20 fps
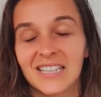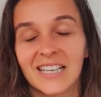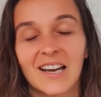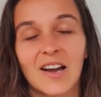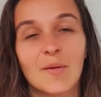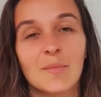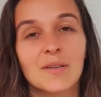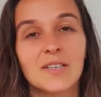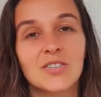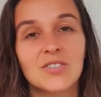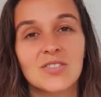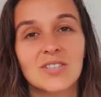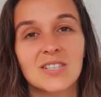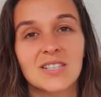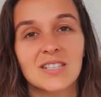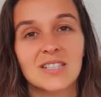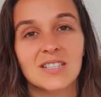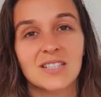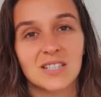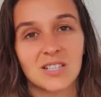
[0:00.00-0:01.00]

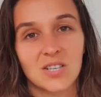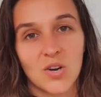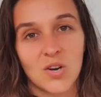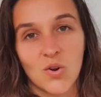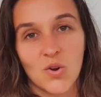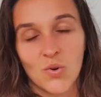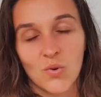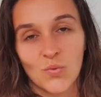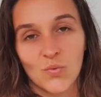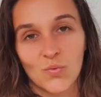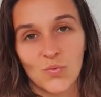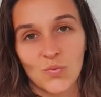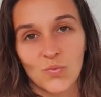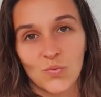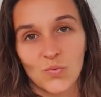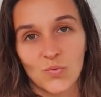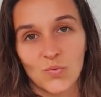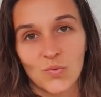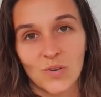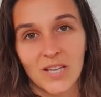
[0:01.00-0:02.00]
interested to know
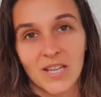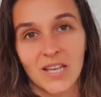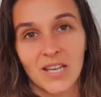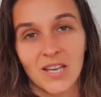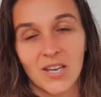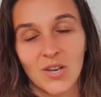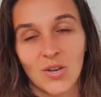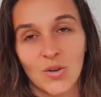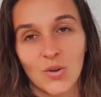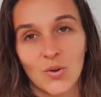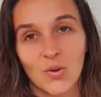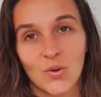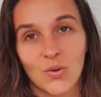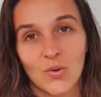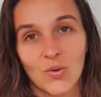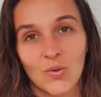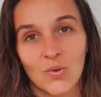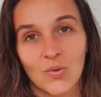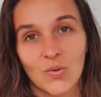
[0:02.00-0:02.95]
whether you